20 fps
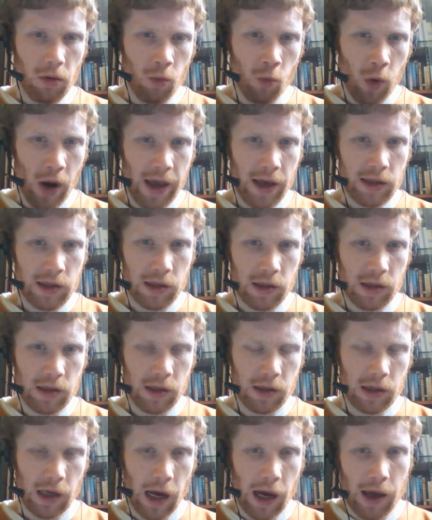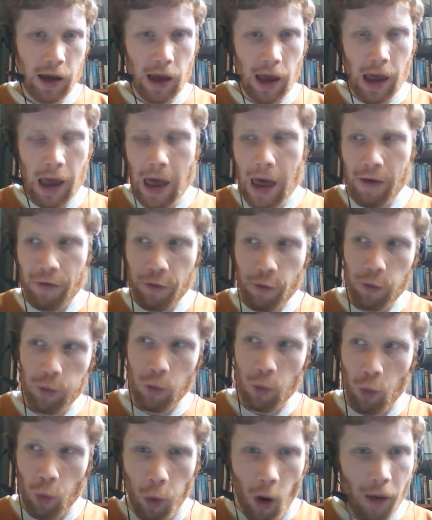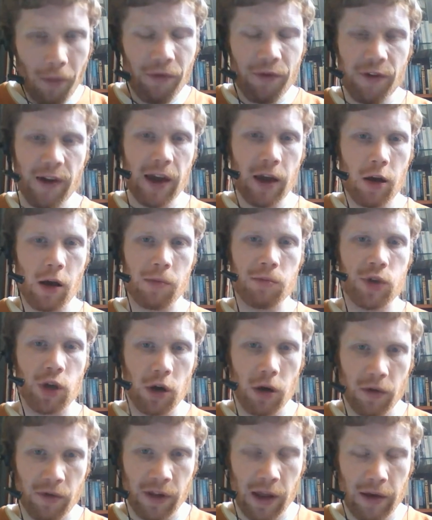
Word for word: we as a society, if one thing comes out of